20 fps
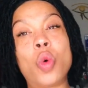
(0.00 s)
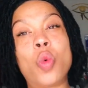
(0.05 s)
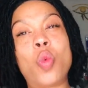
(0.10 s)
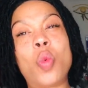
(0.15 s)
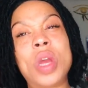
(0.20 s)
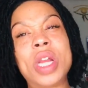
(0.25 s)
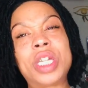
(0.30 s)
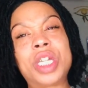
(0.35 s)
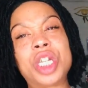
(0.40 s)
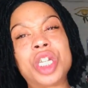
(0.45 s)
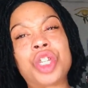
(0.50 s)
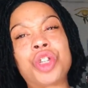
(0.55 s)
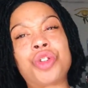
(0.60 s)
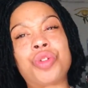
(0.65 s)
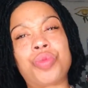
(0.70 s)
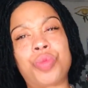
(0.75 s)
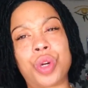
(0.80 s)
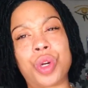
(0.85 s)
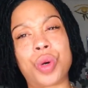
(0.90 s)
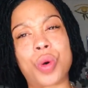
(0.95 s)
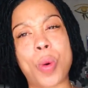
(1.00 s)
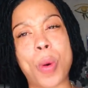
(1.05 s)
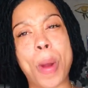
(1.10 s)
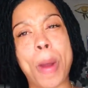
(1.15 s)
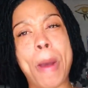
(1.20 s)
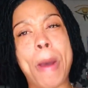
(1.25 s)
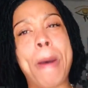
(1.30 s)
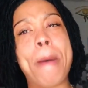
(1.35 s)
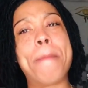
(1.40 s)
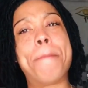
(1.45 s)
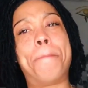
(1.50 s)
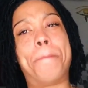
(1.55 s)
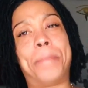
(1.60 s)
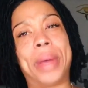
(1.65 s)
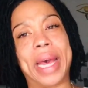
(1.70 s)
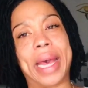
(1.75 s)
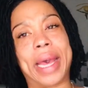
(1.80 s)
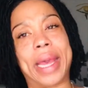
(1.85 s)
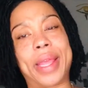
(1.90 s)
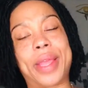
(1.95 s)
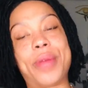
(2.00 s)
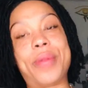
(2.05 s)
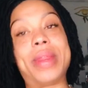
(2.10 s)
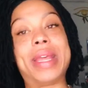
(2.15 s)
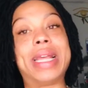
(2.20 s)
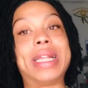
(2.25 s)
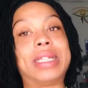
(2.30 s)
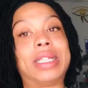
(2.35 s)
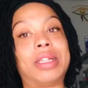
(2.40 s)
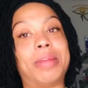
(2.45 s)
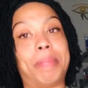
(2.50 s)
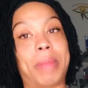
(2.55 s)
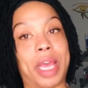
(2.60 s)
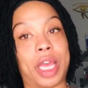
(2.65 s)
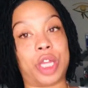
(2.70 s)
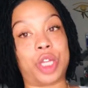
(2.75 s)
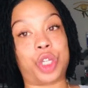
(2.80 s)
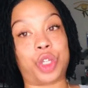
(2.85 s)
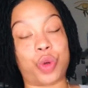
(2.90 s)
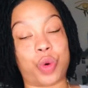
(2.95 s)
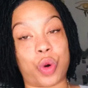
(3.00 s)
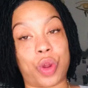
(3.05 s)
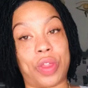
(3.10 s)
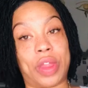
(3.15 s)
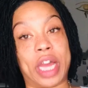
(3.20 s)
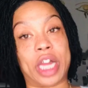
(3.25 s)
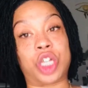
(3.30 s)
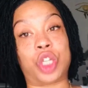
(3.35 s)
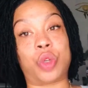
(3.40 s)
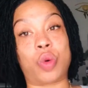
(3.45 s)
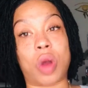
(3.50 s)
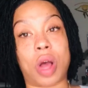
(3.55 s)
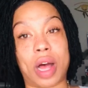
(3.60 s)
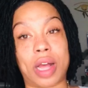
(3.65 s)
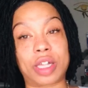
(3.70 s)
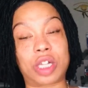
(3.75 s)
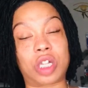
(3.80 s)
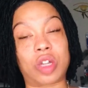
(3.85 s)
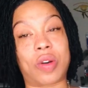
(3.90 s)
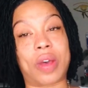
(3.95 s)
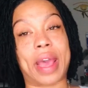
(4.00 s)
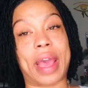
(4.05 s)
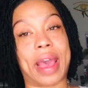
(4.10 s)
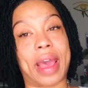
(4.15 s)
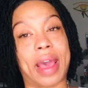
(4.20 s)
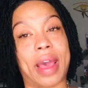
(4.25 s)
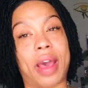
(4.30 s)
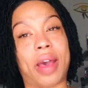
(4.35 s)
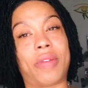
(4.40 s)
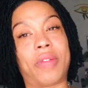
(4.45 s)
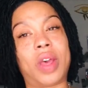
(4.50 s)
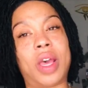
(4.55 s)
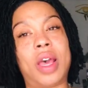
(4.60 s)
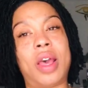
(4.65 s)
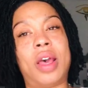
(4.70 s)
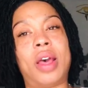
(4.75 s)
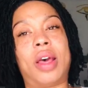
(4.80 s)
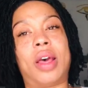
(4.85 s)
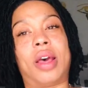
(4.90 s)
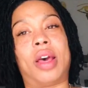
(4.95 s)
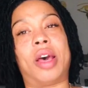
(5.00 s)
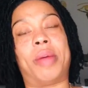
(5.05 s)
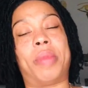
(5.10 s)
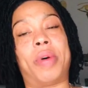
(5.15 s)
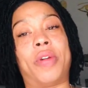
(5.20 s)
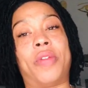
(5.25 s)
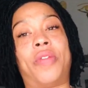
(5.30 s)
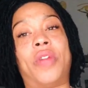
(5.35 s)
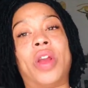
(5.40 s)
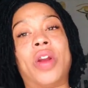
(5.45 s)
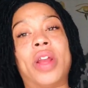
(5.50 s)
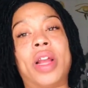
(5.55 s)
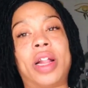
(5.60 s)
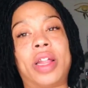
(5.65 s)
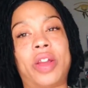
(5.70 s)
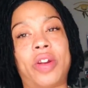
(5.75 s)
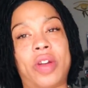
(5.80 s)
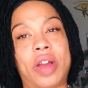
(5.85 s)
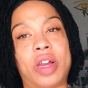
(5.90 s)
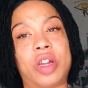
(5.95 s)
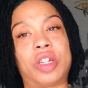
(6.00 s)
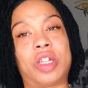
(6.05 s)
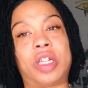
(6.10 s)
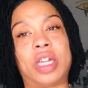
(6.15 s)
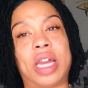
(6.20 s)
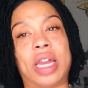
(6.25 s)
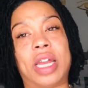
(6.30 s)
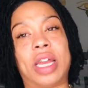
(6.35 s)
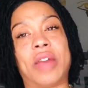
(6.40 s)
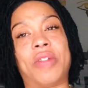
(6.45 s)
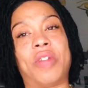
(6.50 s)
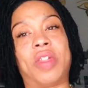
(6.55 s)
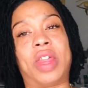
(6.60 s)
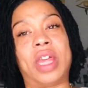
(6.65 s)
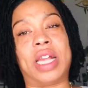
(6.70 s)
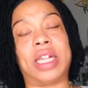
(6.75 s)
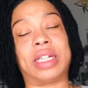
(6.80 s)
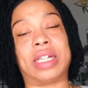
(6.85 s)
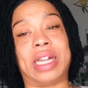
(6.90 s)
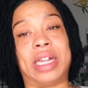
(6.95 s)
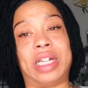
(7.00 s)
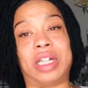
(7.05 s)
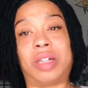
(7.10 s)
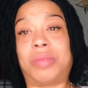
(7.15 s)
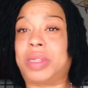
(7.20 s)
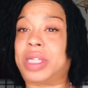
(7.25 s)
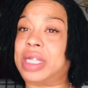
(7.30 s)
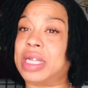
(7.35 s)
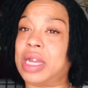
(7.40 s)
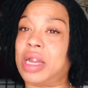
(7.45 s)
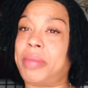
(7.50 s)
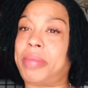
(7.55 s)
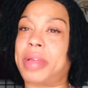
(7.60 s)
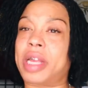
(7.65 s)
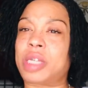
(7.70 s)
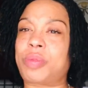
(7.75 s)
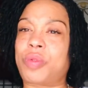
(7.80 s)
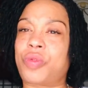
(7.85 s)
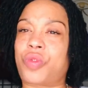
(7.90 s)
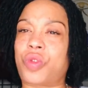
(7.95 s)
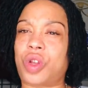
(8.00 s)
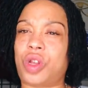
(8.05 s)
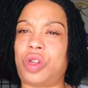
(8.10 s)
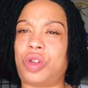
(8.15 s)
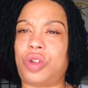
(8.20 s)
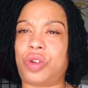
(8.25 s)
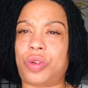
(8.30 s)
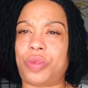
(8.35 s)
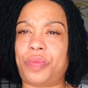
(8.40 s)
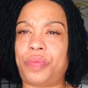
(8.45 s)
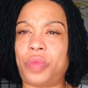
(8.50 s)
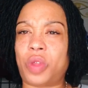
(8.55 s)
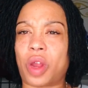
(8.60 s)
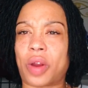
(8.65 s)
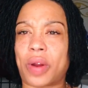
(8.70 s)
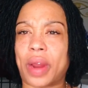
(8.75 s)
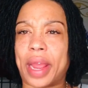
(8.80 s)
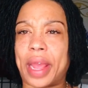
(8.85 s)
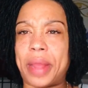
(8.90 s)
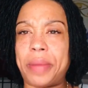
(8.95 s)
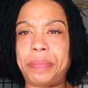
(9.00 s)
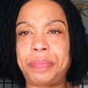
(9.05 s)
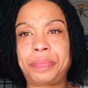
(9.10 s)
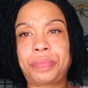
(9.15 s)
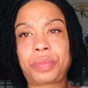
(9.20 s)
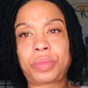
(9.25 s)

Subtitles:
which is true, but you need to make sure that you also have a very clear understanding of the things that needs to be set in place before you do. All right,